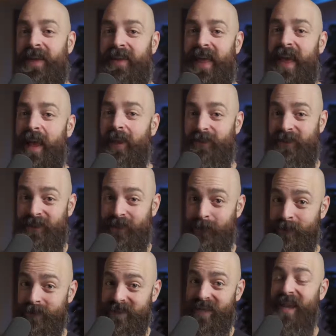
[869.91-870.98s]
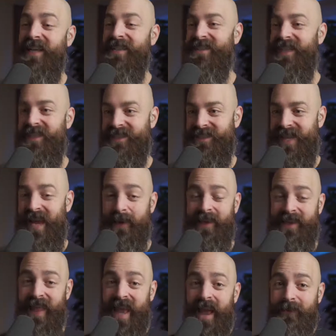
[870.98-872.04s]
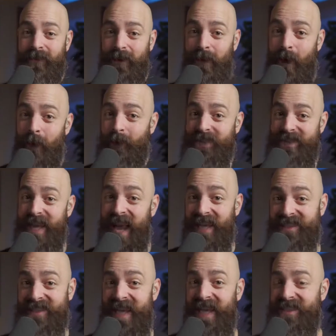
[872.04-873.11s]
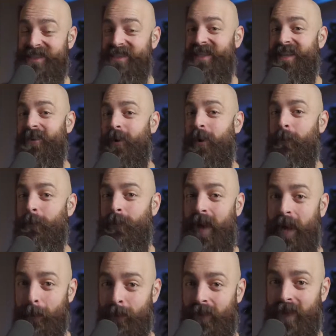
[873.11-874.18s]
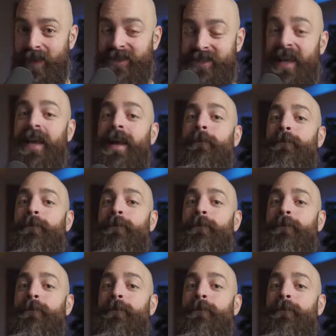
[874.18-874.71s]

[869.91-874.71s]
They have use case and they have their own test cases and their own pipelines.